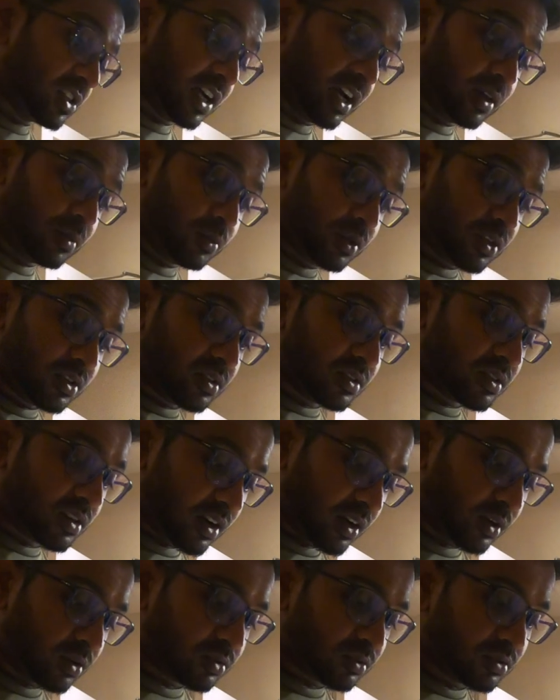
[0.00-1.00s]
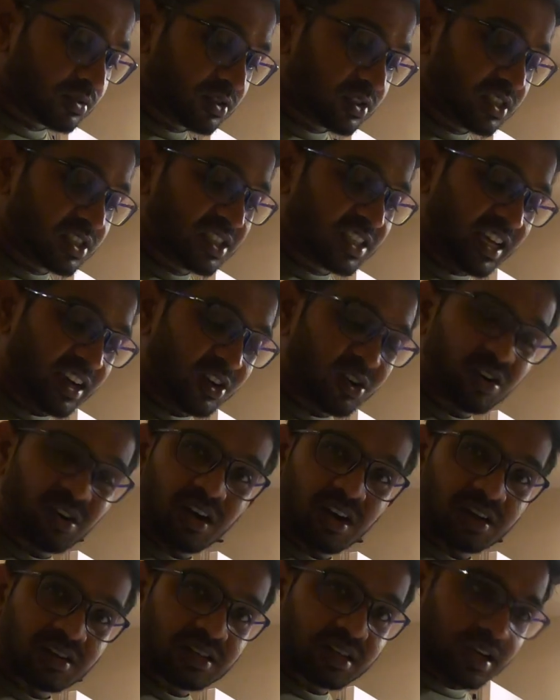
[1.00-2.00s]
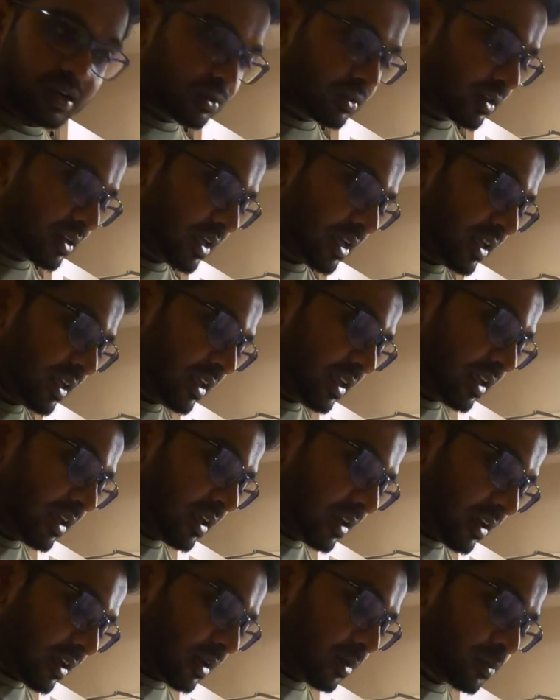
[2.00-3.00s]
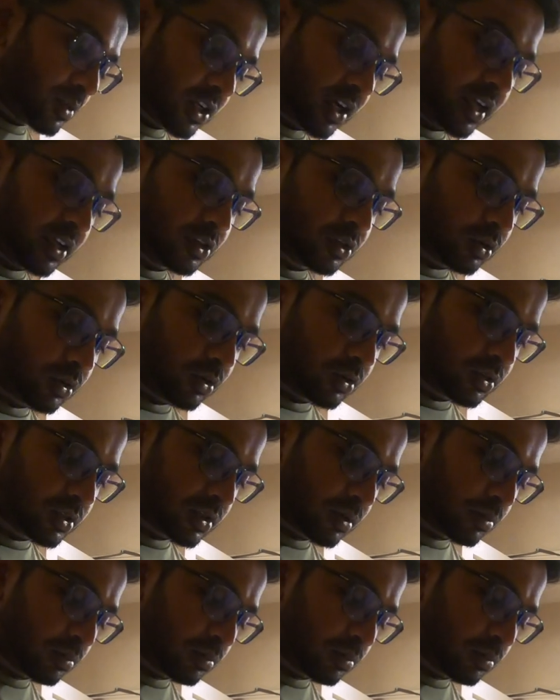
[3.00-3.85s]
the time is around 10 o'clock now. I'm trying to cook